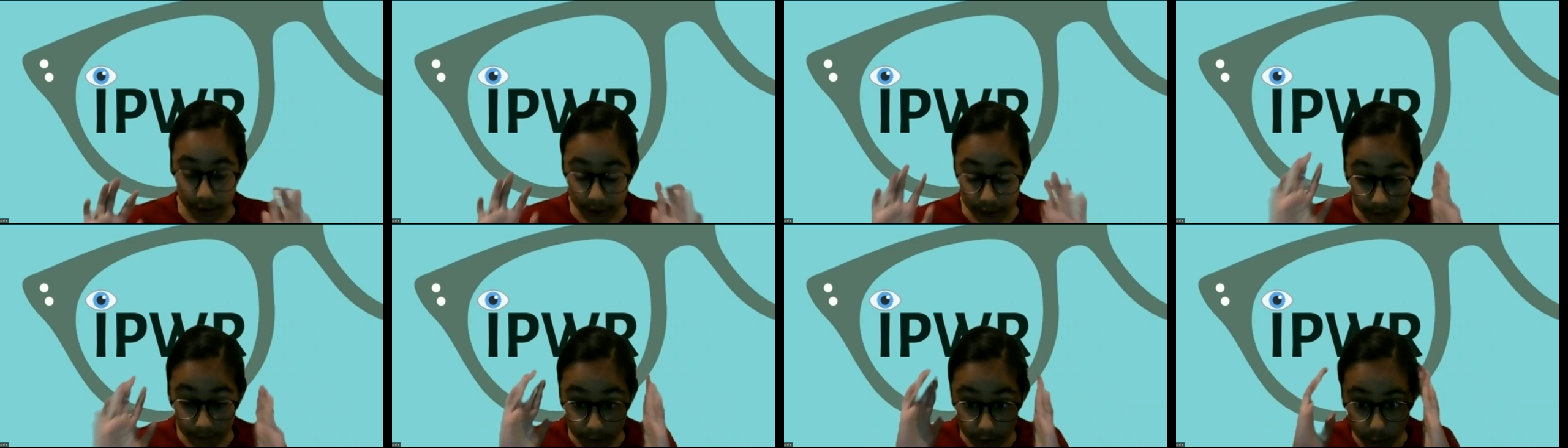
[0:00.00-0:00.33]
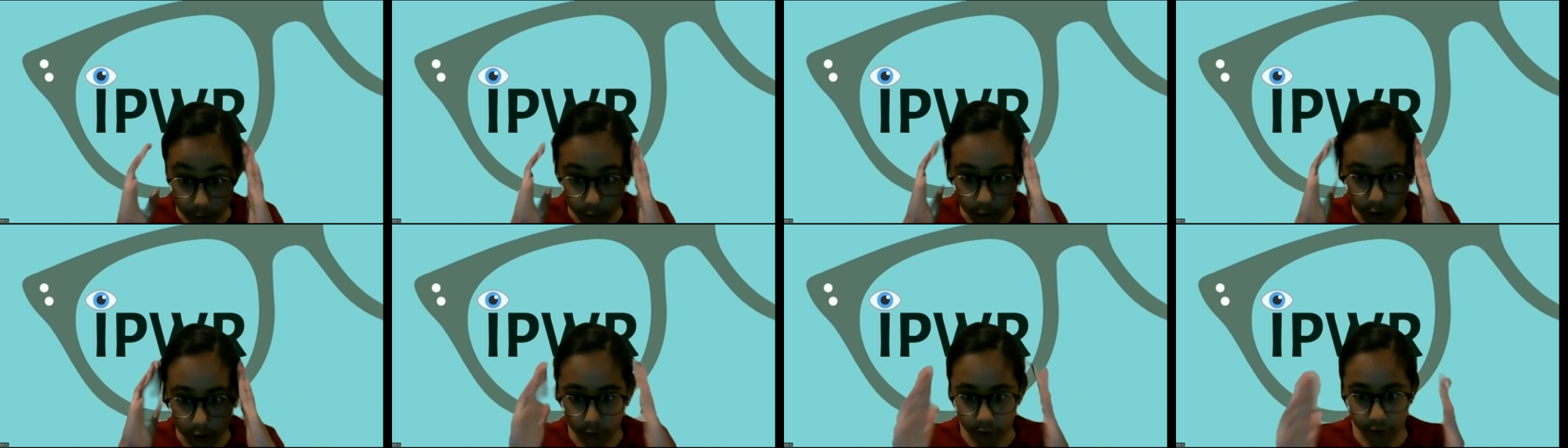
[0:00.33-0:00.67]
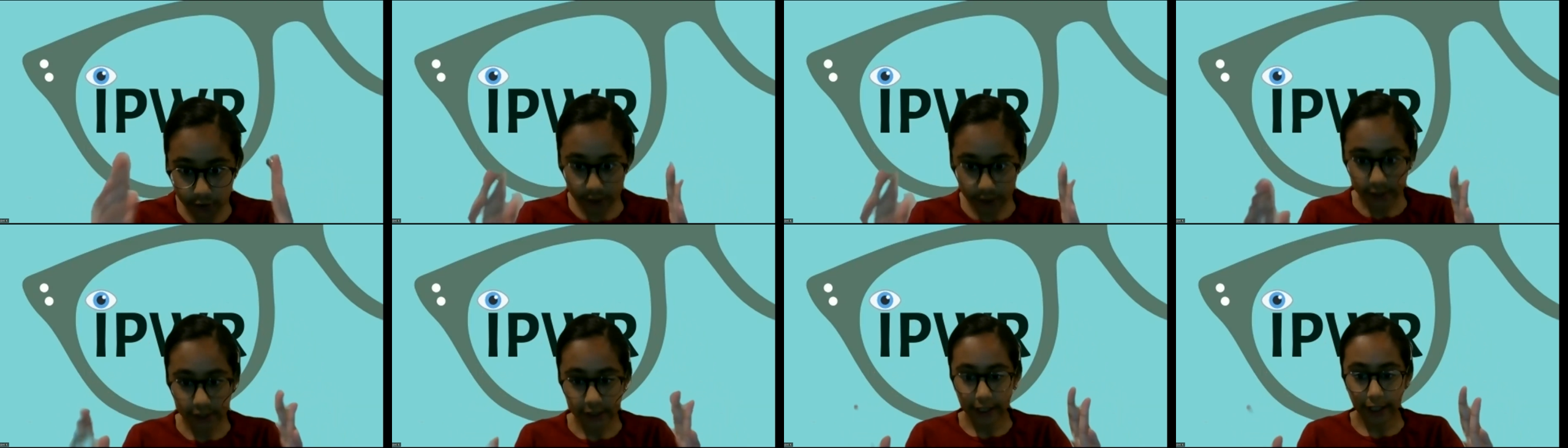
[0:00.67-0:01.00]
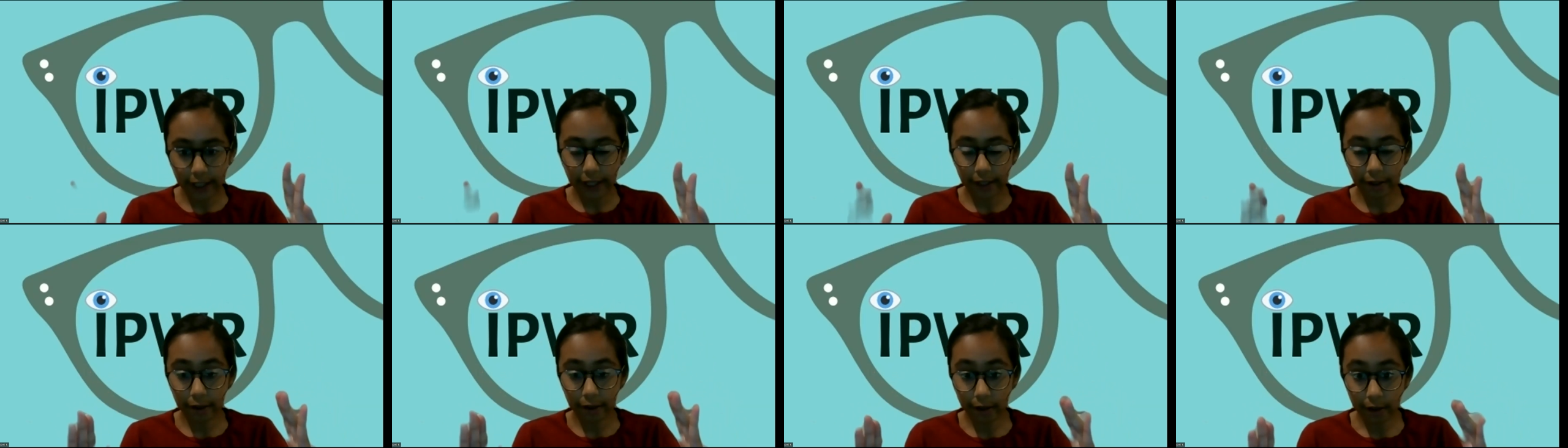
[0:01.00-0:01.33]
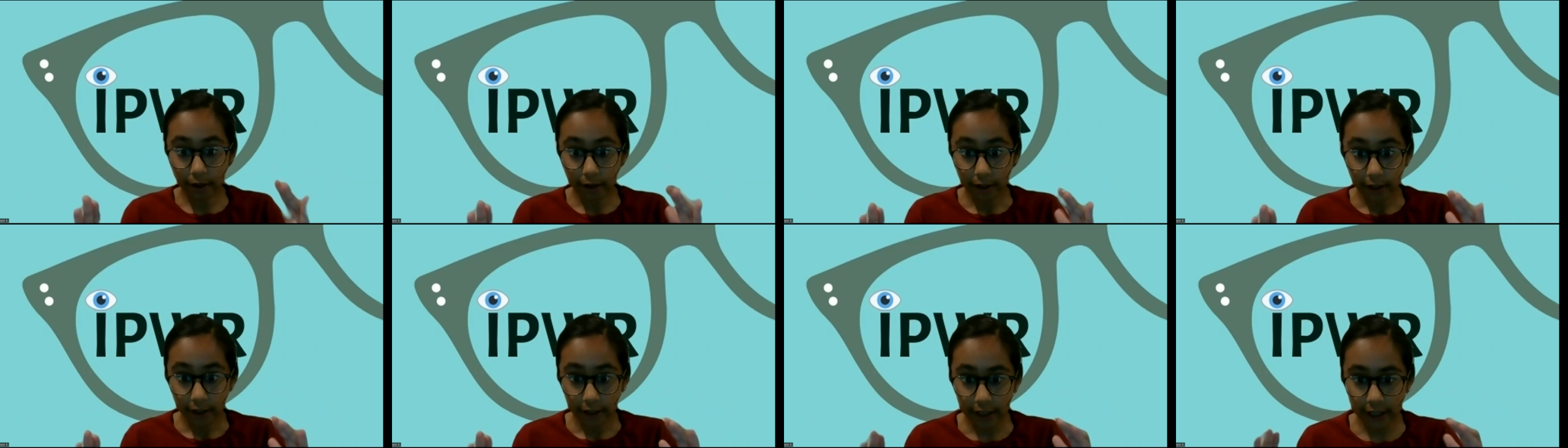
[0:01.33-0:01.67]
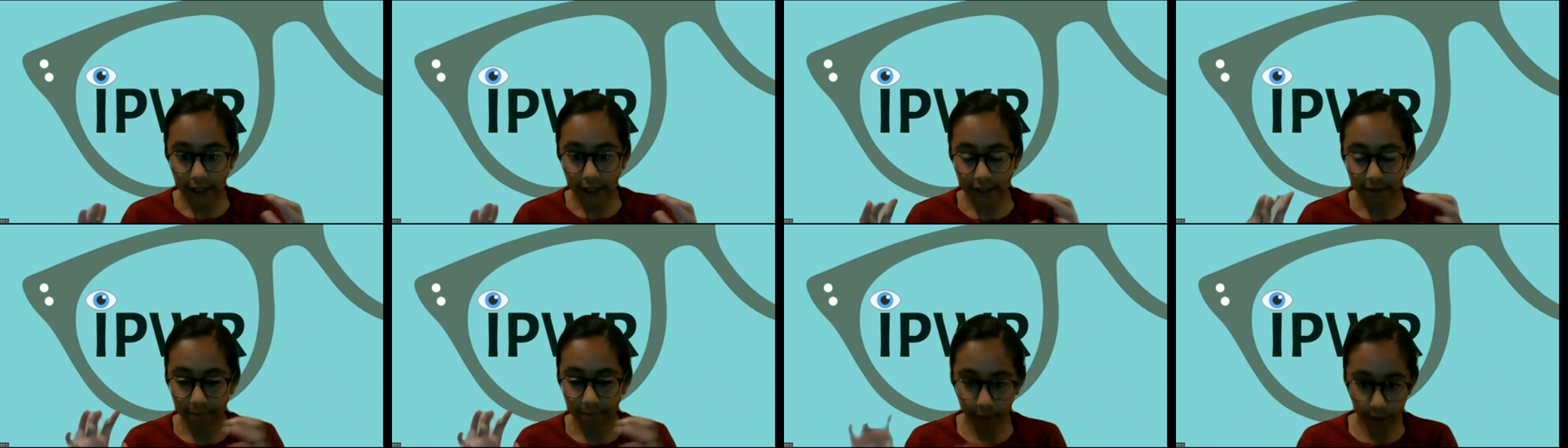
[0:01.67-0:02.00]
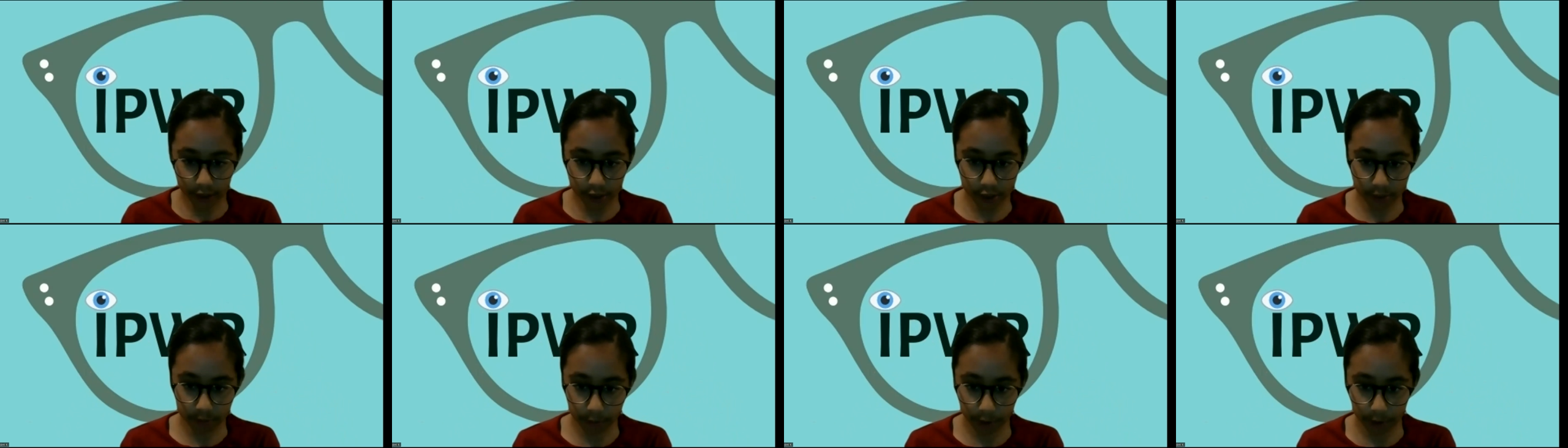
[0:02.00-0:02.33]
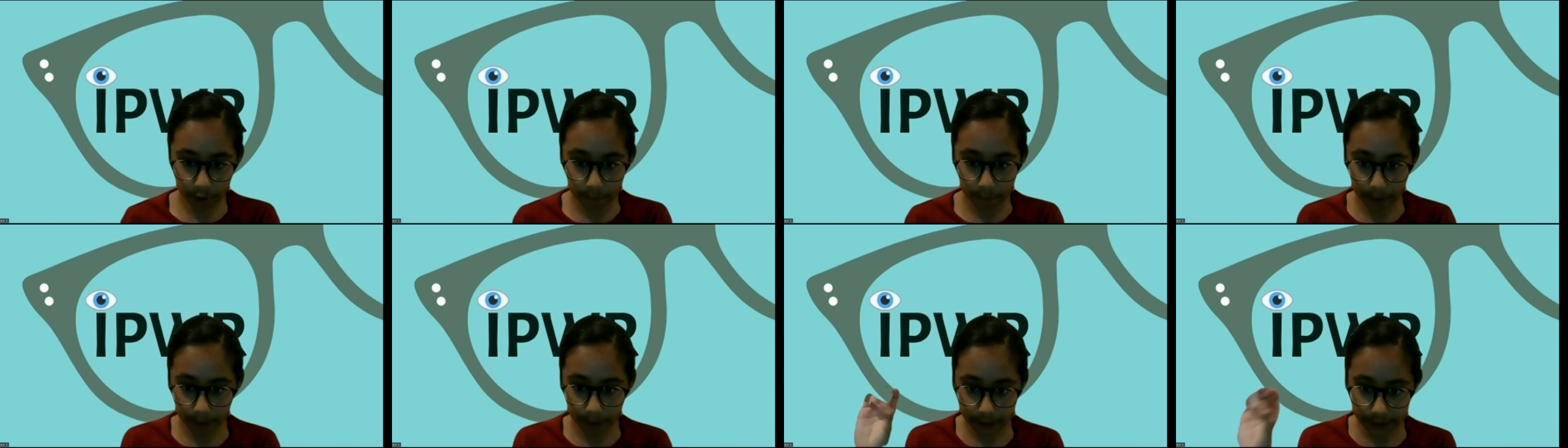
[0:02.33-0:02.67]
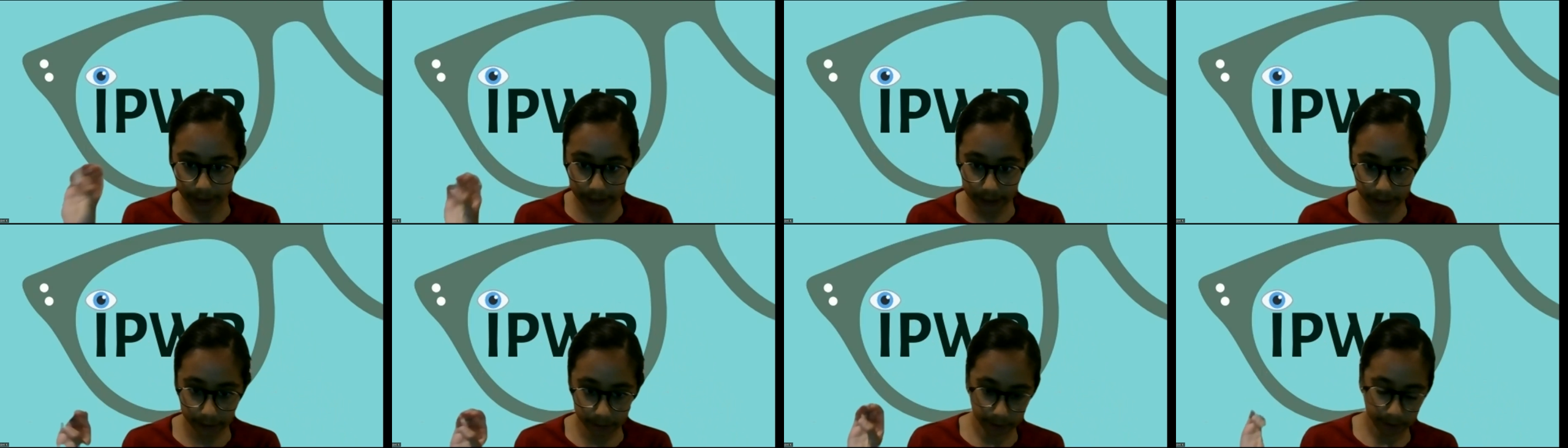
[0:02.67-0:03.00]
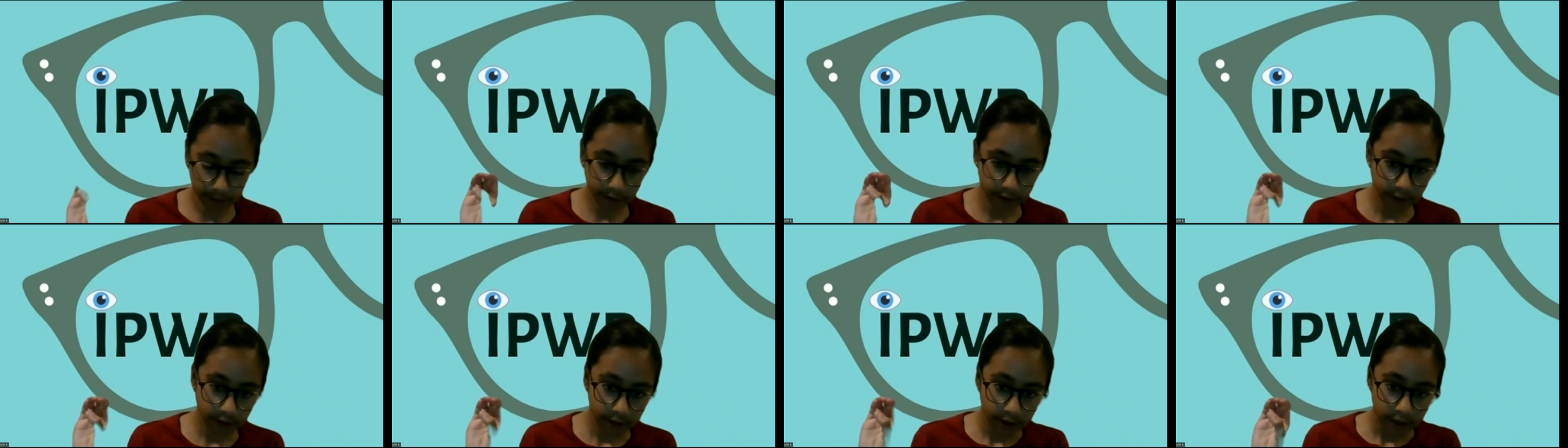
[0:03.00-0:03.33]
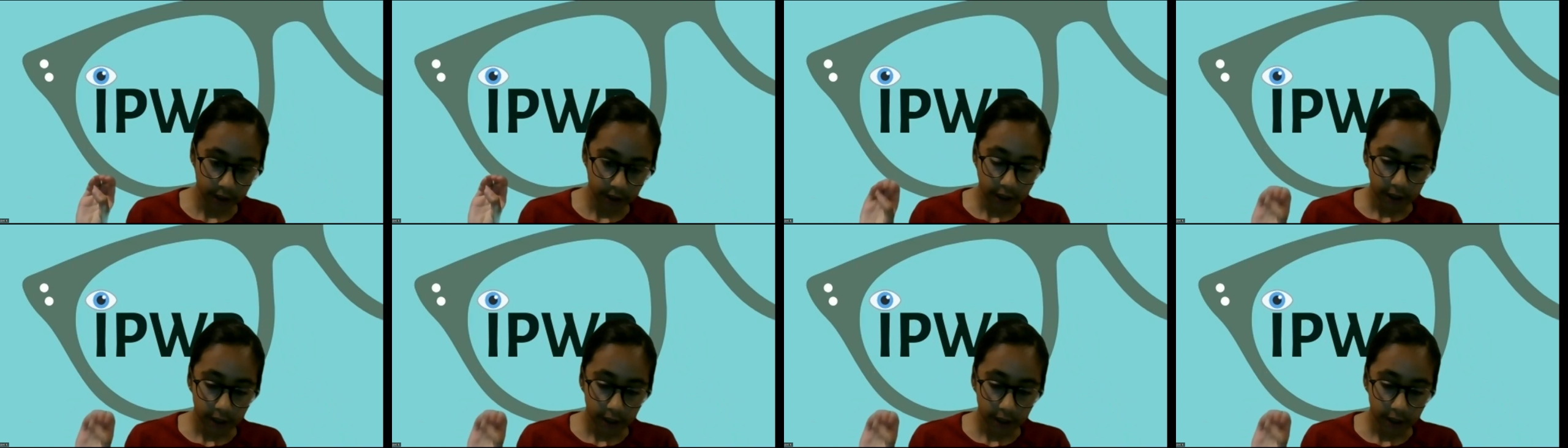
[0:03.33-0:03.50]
but if you use a scanner, it's much more particular.